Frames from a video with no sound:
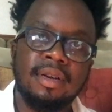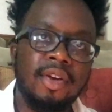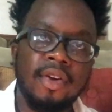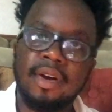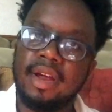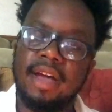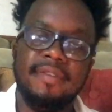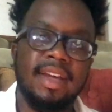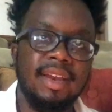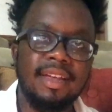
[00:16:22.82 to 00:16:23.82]
you're not going to
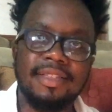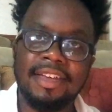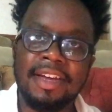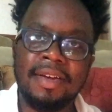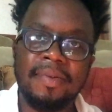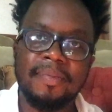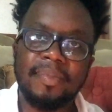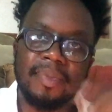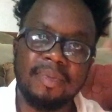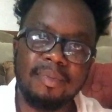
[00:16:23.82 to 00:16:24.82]
have anything
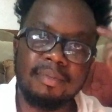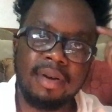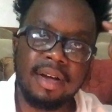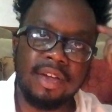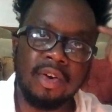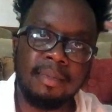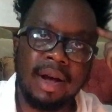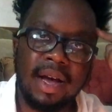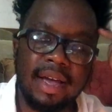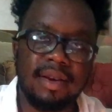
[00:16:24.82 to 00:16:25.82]
but your
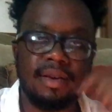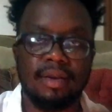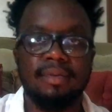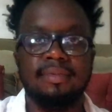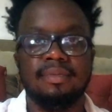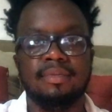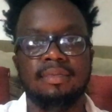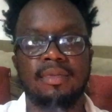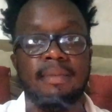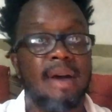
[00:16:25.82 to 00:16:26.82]
mind.
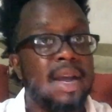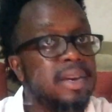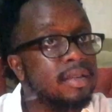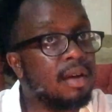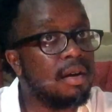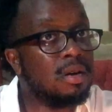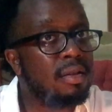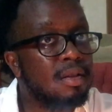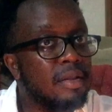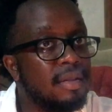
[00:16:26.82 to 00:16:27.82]
The mind is
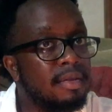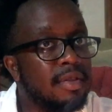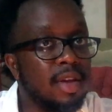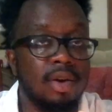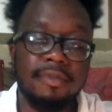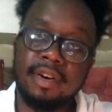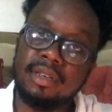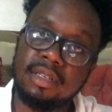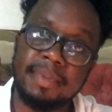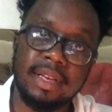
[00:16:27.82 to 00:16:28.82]
all, the
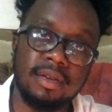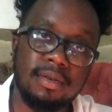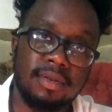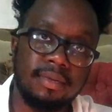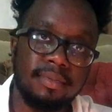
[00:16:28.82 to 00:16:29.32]
universe is mental.